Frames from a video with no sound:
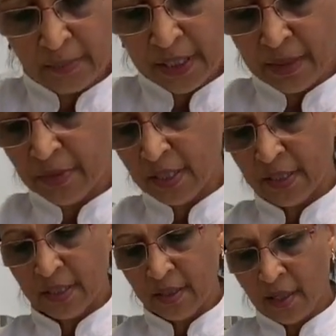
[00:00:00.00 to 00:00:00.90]

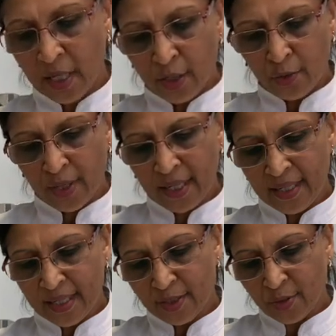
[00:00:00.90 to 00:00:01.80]
Sometimes it's a good
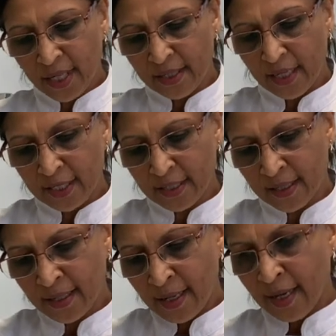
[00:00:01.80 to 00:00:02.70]
idea to get that